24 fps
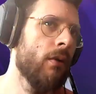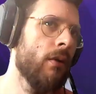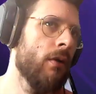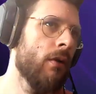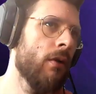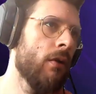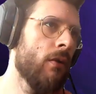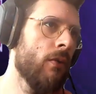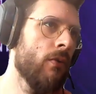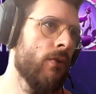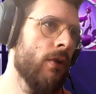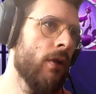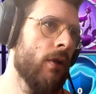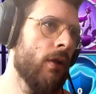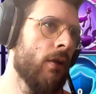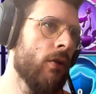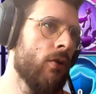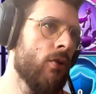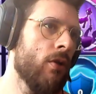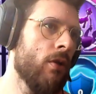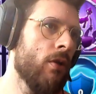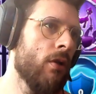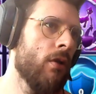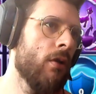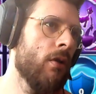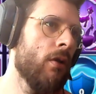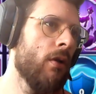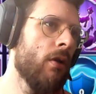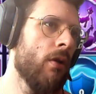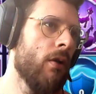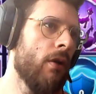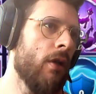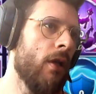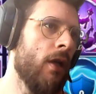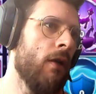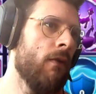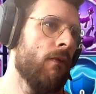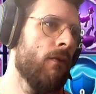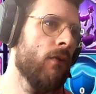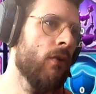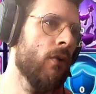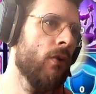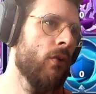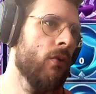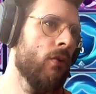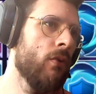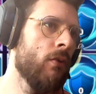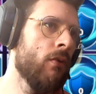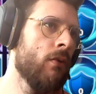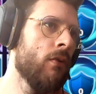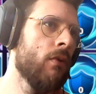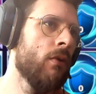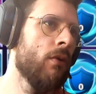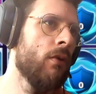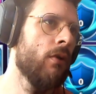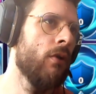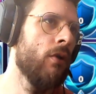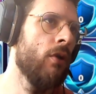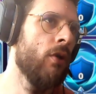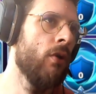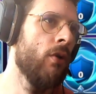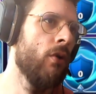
her own signature. If not, you